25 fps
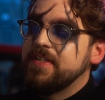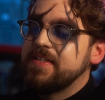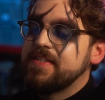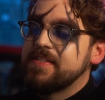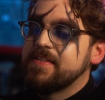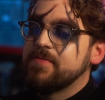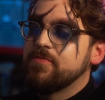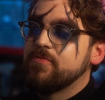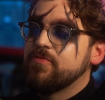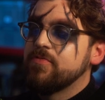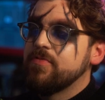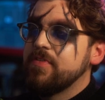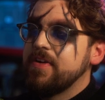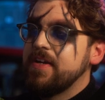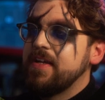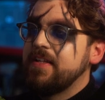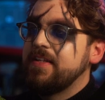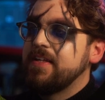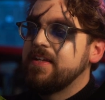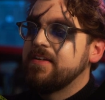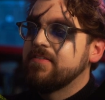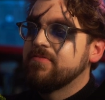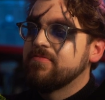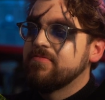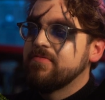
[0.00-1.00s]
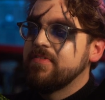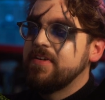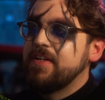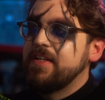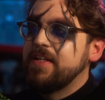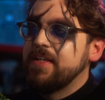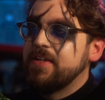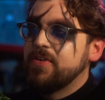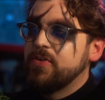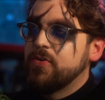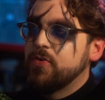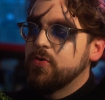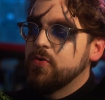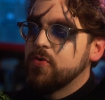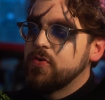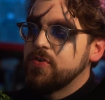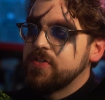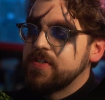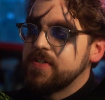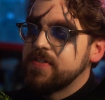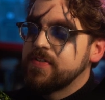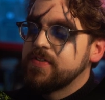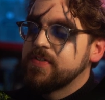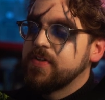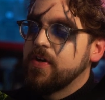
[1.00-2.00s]
There's some really, really
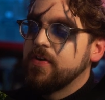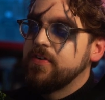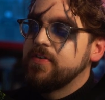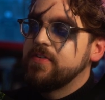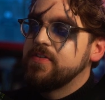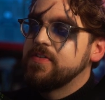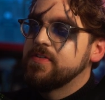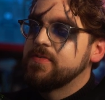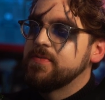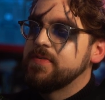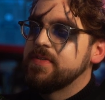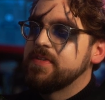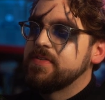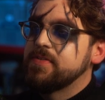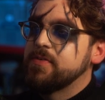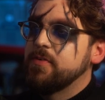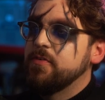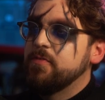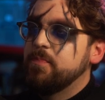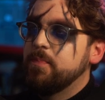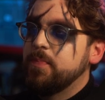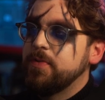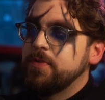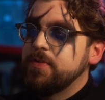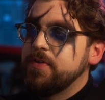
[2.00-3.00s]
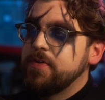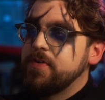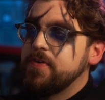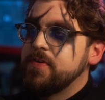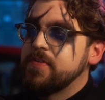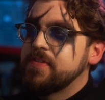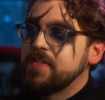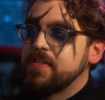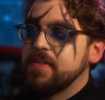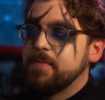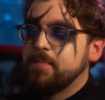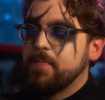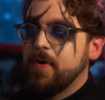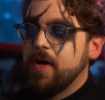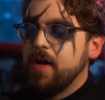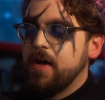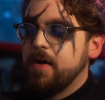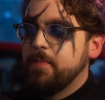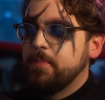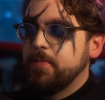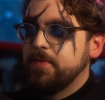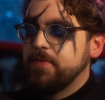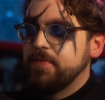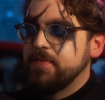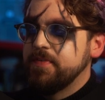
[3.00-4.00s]
gorgeous tones with the sort of blues and the
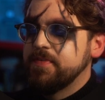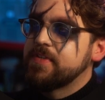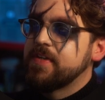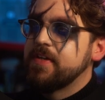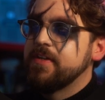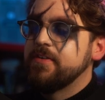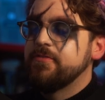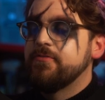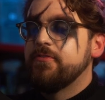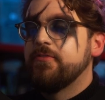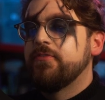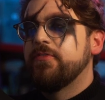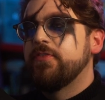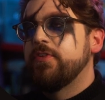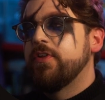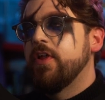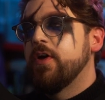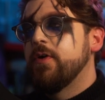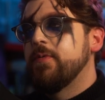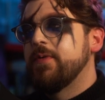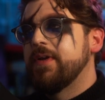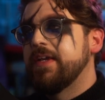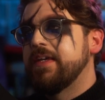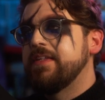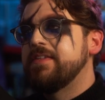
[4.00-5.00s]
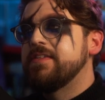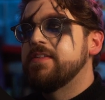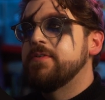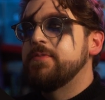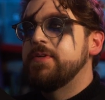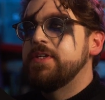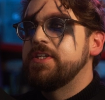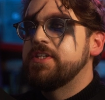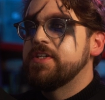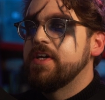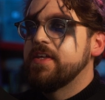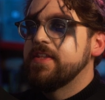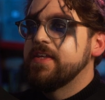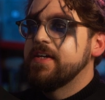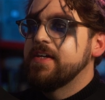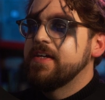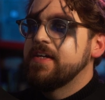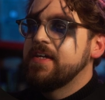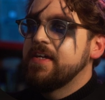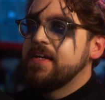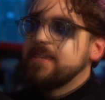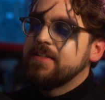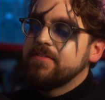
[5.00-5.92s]
purples kind of flowing into each other.